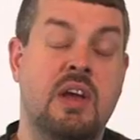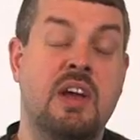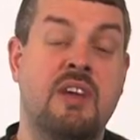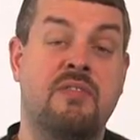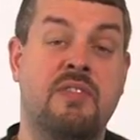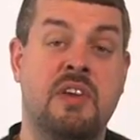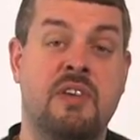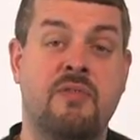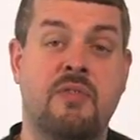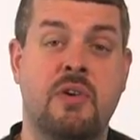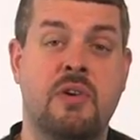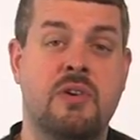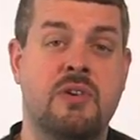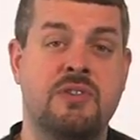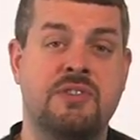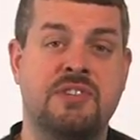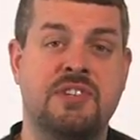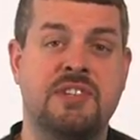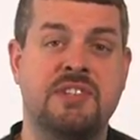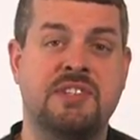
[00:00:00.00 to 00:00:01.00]
If the
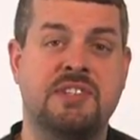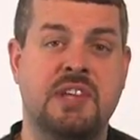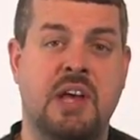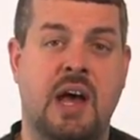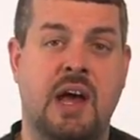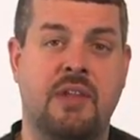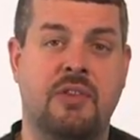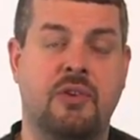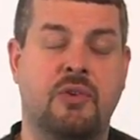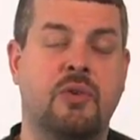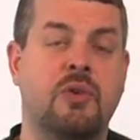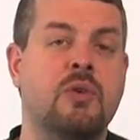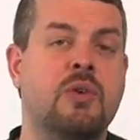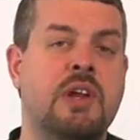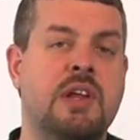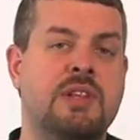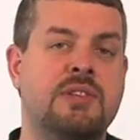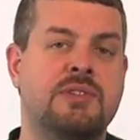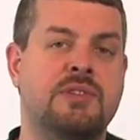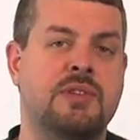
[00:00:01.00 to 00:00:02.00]
inverter is inside, the crew
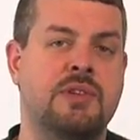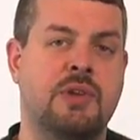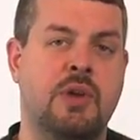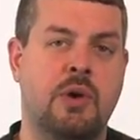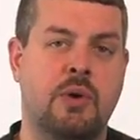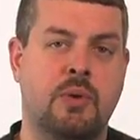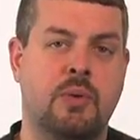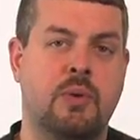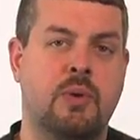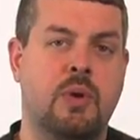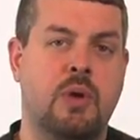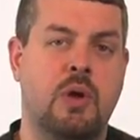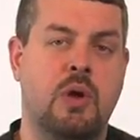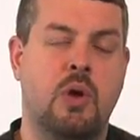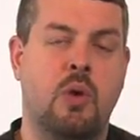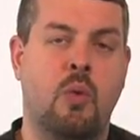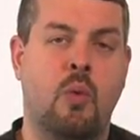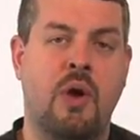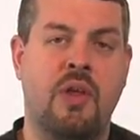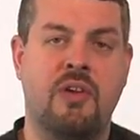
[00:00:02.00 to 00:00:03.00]
needs to note
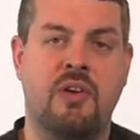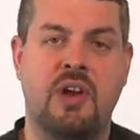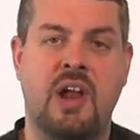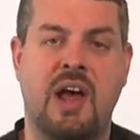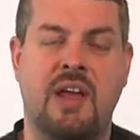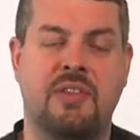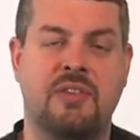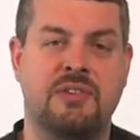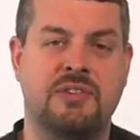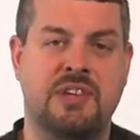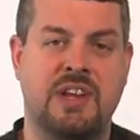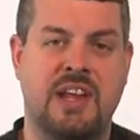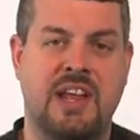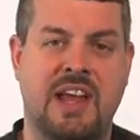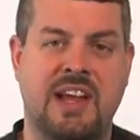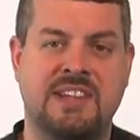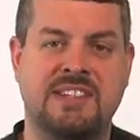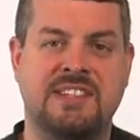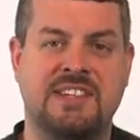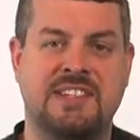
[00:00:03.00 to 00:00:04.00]
whether or not there's
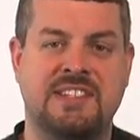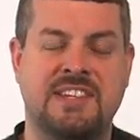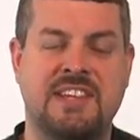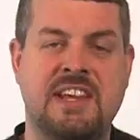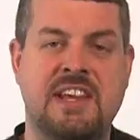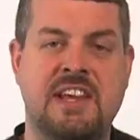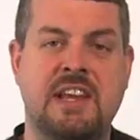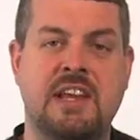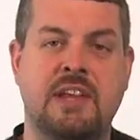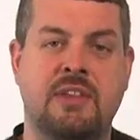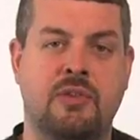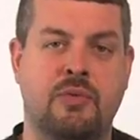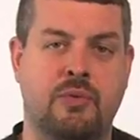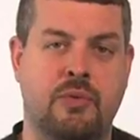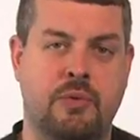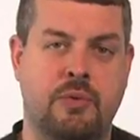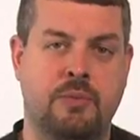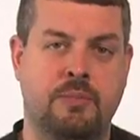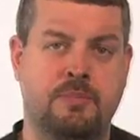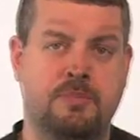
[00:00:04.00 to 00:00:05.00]
any excess heat in the
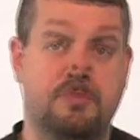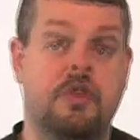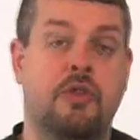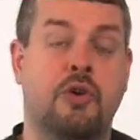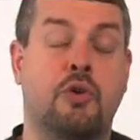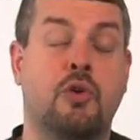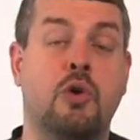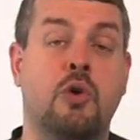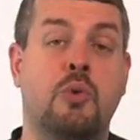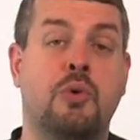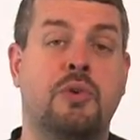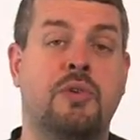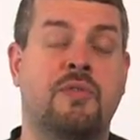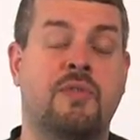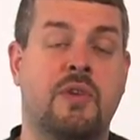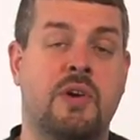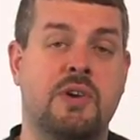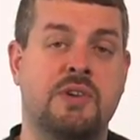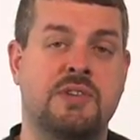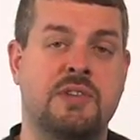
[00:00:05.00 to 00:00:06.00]
room. The crew will
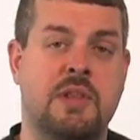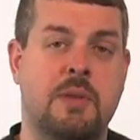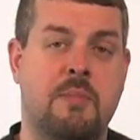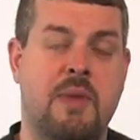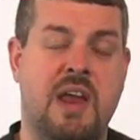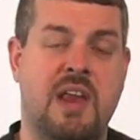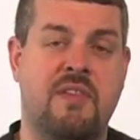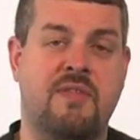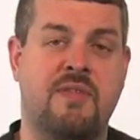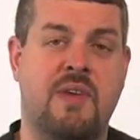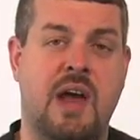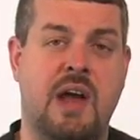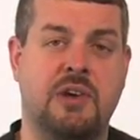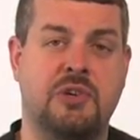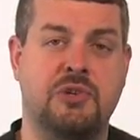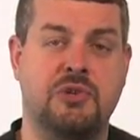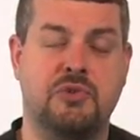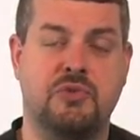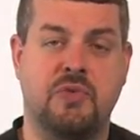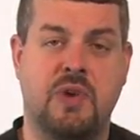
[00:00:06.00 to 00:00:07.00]
defer to the
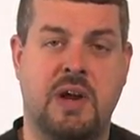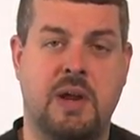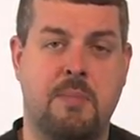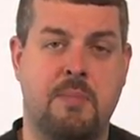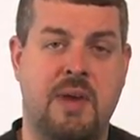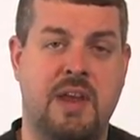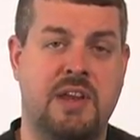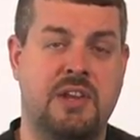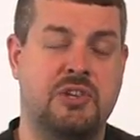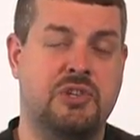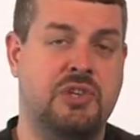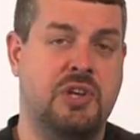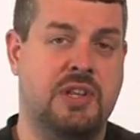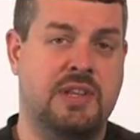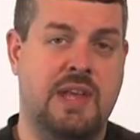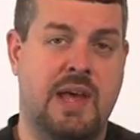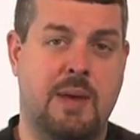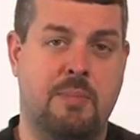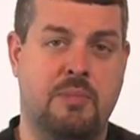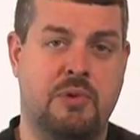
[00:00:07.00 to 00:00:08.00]
manufacturer's recommended
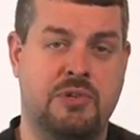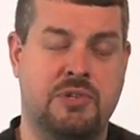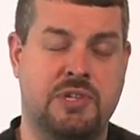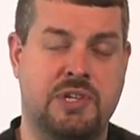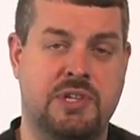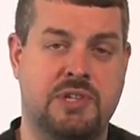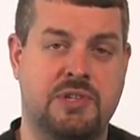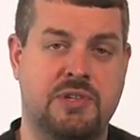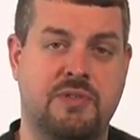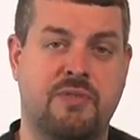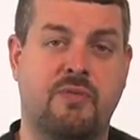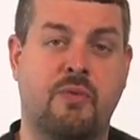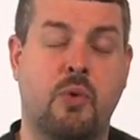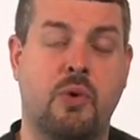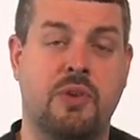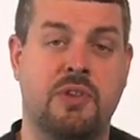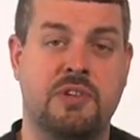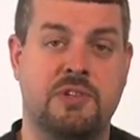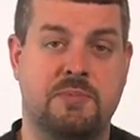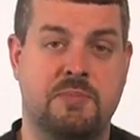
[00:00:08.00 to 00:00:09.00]
shutdown procedure
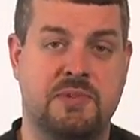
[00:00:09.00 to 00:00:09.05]
for this